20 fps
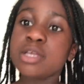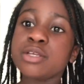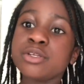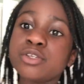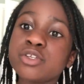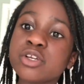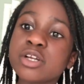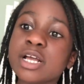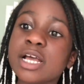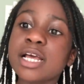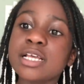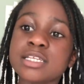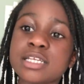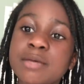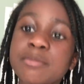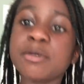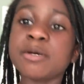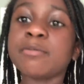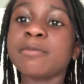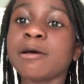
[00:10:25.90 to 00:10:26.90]
So guys,
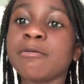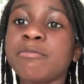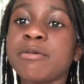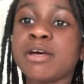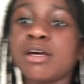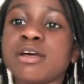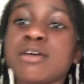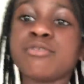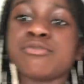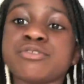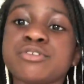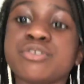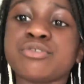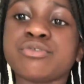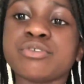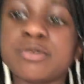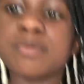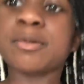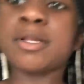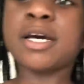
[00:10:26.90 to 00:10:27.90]
I'm in my parents'
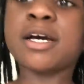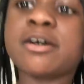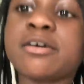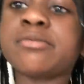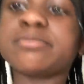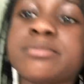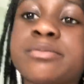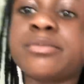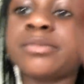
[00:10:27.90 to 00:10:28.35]
room now.